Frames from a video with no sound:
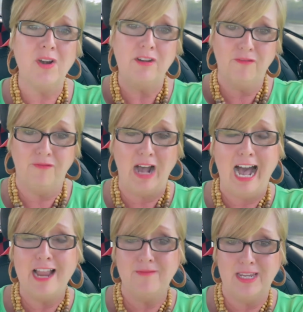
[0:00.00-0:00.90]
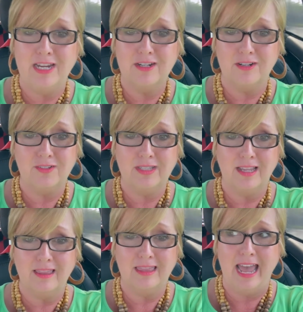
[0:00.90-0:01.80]
in 5 years
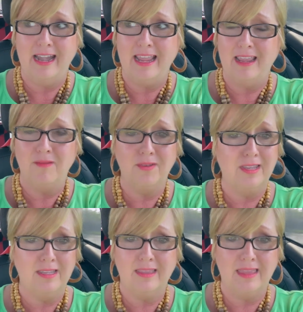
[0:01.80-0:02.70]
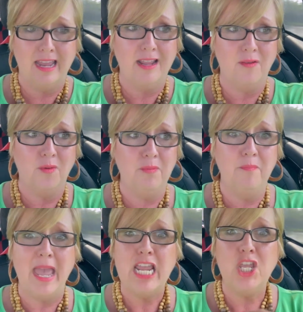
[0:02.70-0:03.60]
that it would
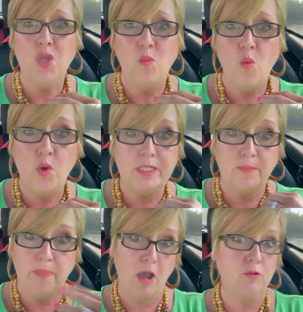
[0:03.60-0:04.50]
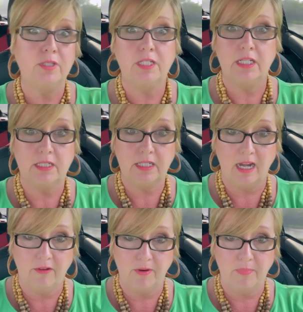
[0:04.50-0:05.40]
make you want to post it
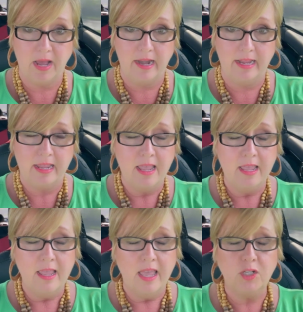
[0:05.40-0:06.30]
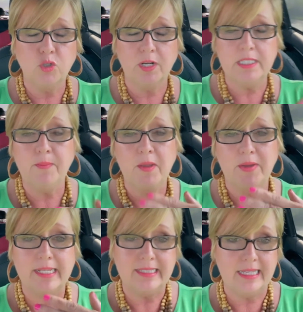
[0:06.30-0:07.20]
to everybody? And trust me
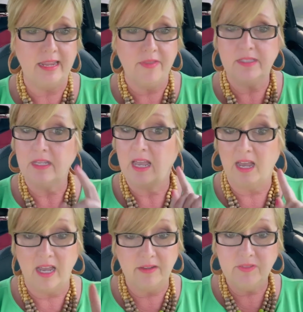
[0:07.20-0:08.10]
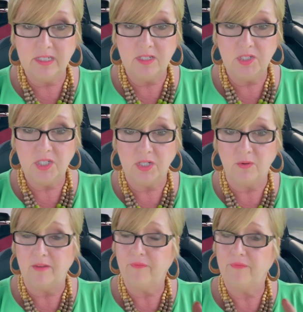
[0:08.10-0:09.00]
when I say this, I've done it too.
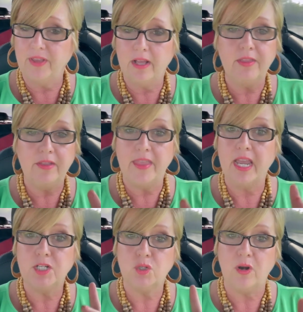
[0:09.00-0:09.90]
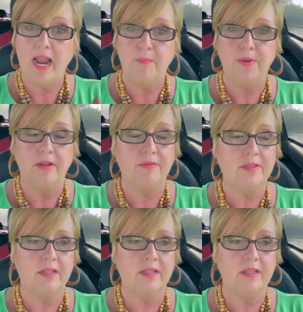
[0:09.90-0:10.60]
I fell in that trap of